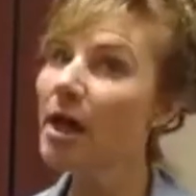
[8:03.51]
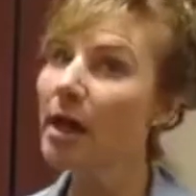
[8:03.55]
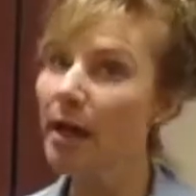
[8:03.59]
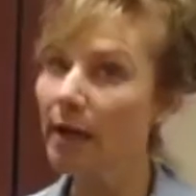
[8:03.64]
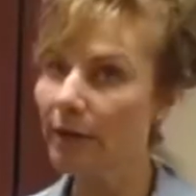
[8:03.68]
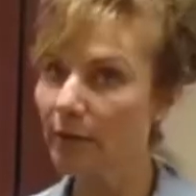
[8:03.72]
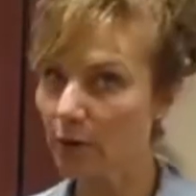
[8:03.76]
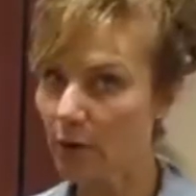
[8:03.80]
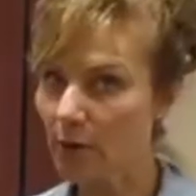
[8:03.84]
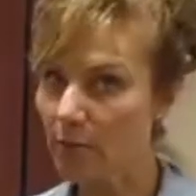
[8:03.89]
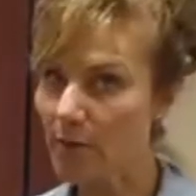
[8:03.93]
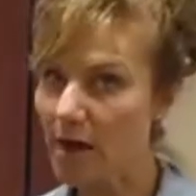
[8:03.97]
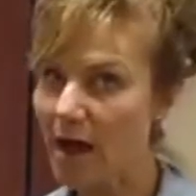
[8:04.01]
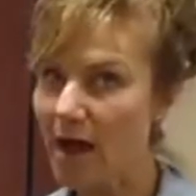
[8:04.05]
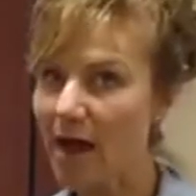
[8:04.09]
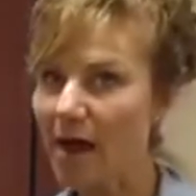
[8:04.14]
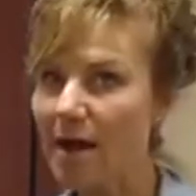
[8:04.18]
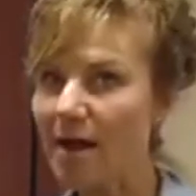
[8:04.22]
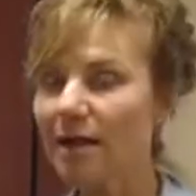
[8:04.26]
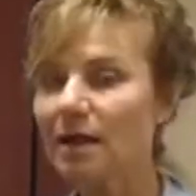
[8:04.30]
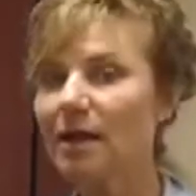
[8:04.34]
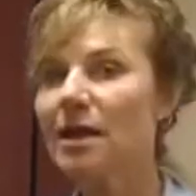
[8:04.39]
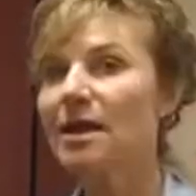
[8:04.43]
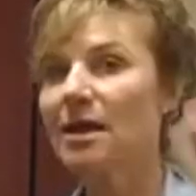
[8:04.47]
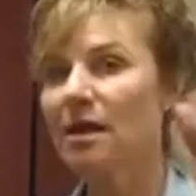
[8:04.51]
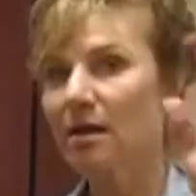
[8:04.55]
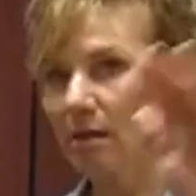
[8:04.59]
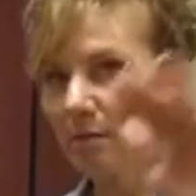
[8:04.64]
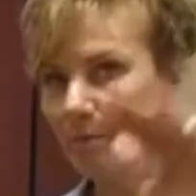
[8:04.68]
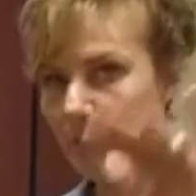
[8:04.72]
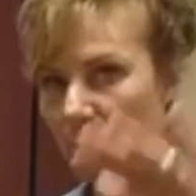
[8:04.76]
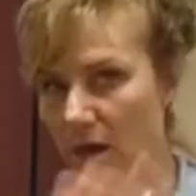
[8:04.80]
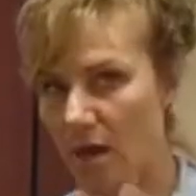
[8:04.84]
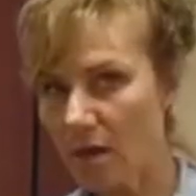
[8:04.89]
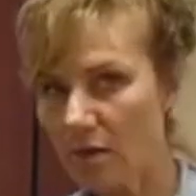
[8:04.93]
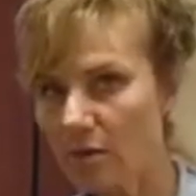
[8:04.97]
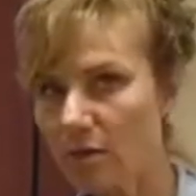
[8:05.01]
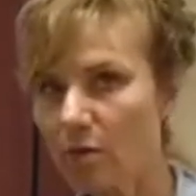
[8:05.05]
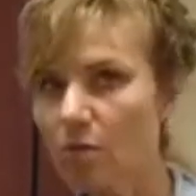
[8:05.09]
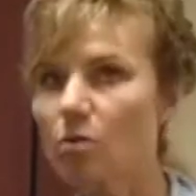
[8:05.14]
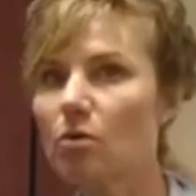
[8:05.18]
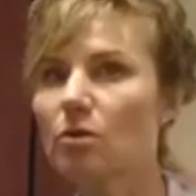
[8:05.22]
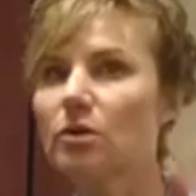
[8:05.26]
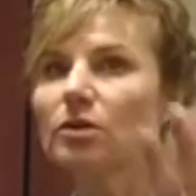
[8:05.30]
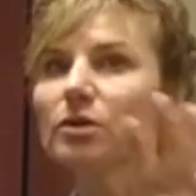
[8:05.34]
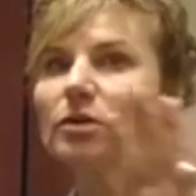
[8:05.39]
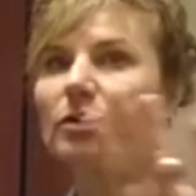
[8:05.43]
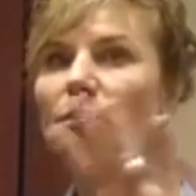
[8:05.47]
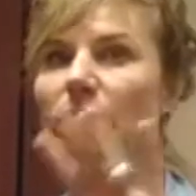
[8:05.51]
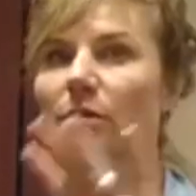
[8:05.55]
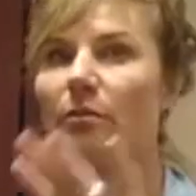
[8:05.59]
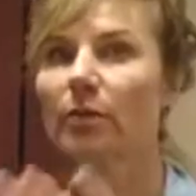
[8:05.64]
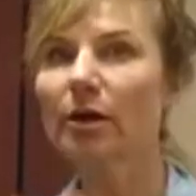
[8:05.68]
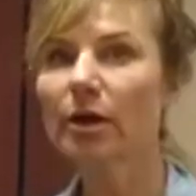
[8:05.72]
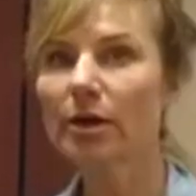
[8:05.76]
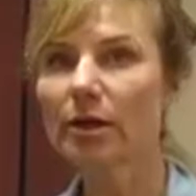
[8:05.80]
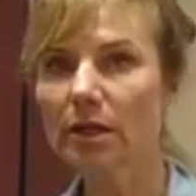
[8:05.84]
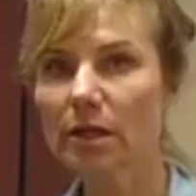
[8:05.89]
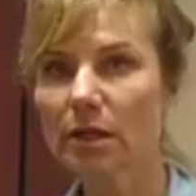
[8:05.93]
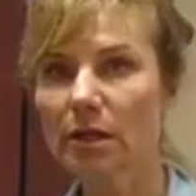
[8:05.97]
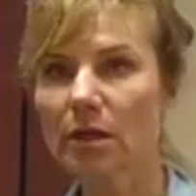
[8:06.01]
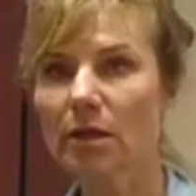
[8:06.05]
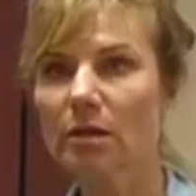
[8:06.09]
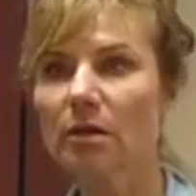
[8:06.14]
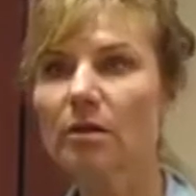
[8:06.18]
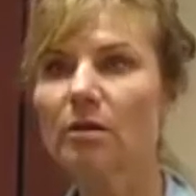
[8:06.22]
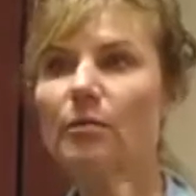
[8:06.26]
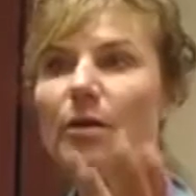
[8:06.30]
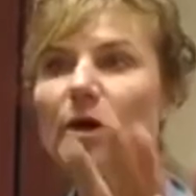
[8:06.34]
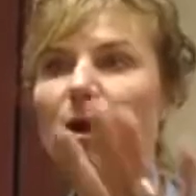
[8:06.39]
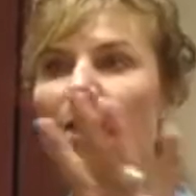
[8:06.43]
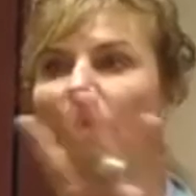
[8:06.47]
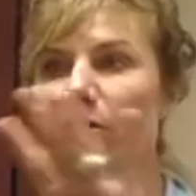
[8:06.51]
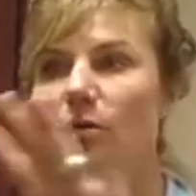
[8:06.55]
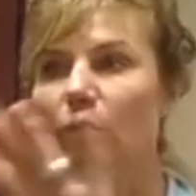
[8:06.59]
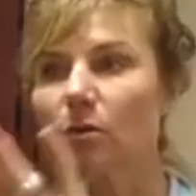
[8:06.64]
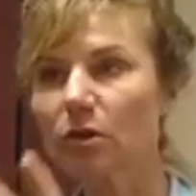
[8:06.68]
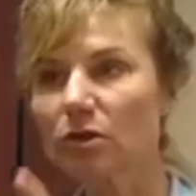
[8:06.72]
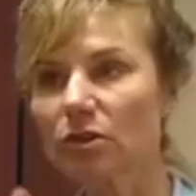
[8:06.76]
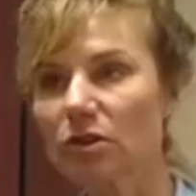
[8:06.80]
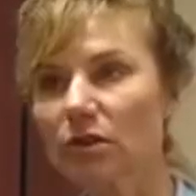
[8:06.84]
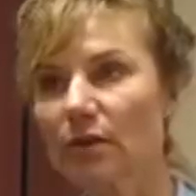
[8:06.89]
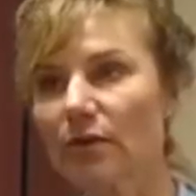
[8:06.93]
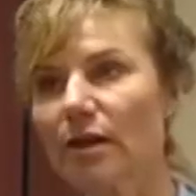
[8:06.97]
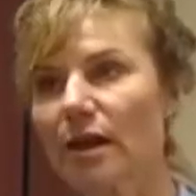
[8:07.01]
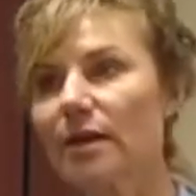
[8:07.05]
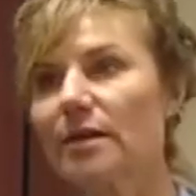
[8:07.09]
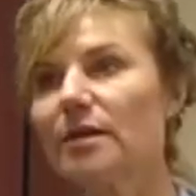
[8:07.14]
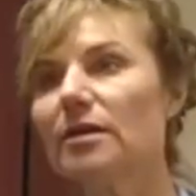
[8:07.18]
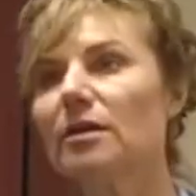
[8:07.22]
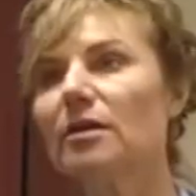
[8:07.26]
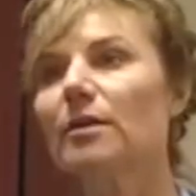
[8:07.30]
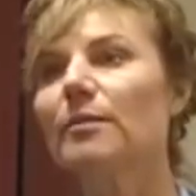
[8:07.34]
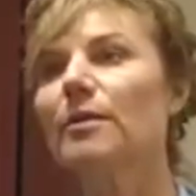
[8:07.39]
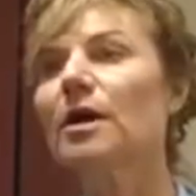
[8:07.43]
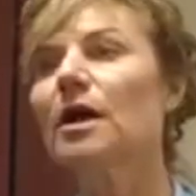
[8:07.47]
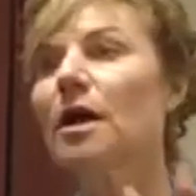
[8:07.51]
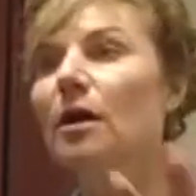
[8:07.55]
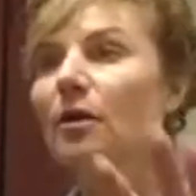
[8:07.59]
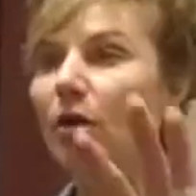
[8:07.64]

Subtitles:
and go back and pet the horse on the butt again and pet the horse on that hip.